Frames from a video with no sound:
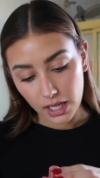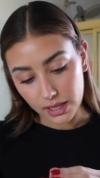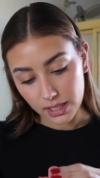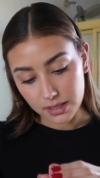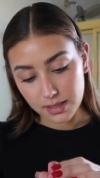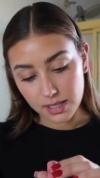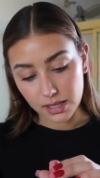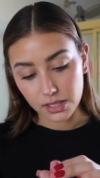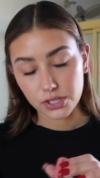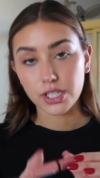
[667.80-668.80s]
and this is
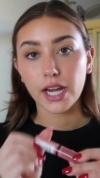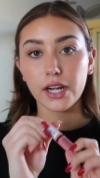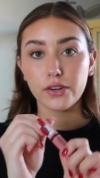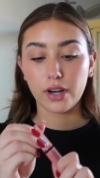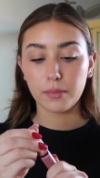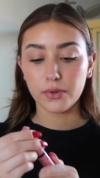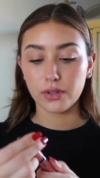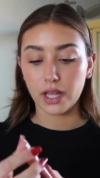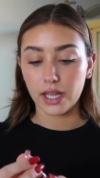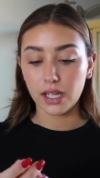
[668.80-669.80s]
in the shade Creme
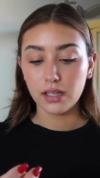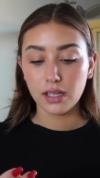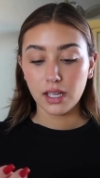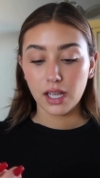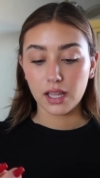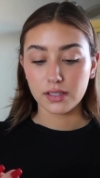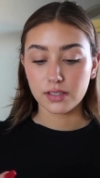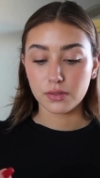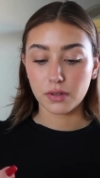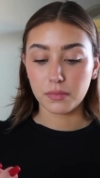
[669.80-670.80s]
Brulee, and this
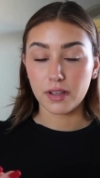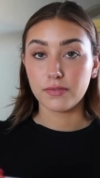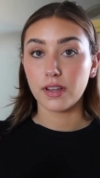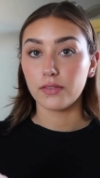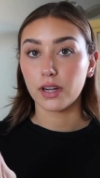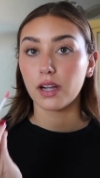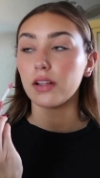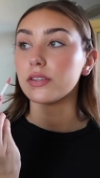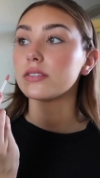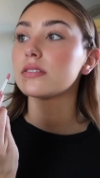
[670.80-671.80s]
is one of my favorite
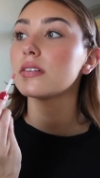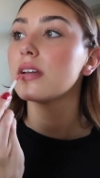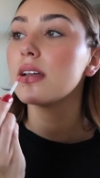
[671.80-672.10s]
colors.